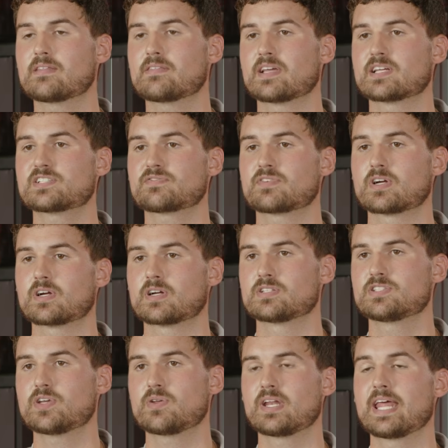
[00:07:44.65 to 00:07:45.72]
Thanks for
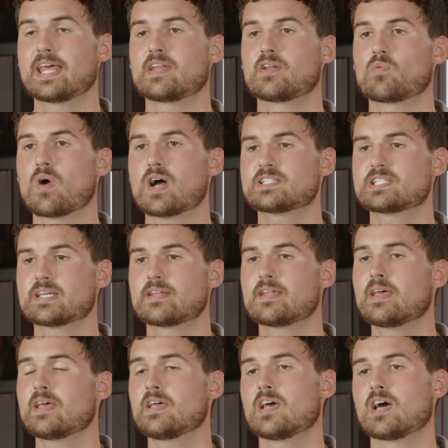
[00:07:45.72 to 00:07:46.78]
tuning in and watching.
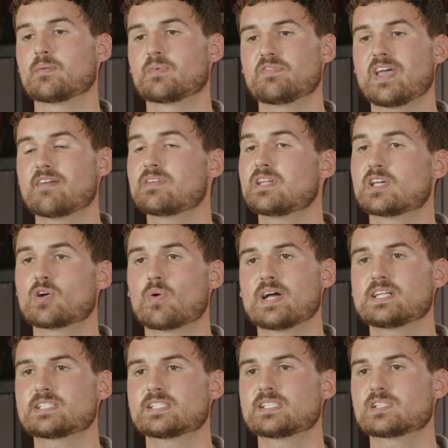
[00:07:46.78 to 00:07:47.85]
If you have any
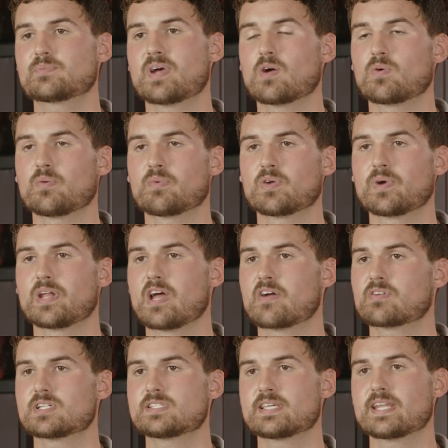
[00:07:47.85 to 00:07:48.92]
questions about what we went over
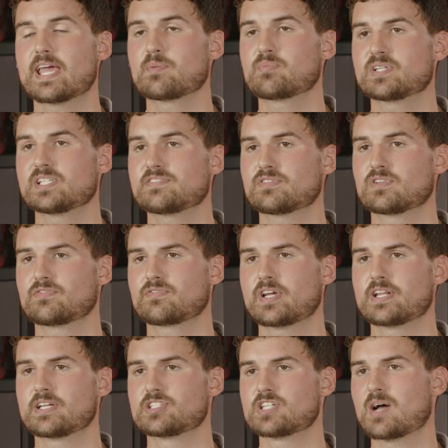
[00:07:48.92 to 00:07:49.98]
today, please feel free
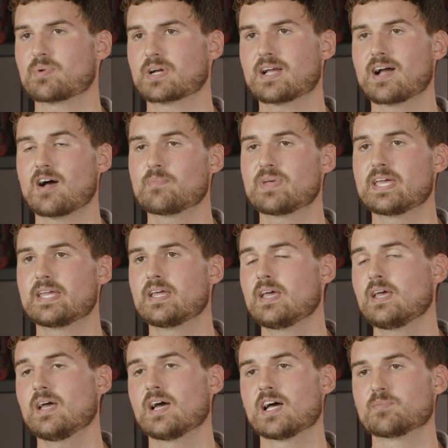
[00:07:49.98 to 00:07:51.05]
to drop a comment.
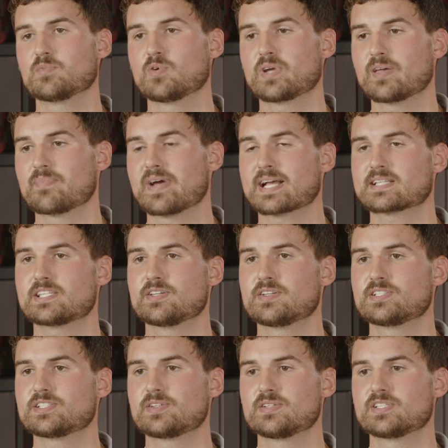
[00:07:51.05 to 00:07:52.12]
We'll get back to you as
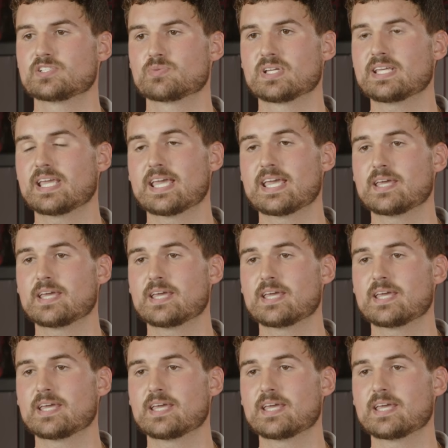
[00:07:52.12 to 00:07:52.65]
soon as we can.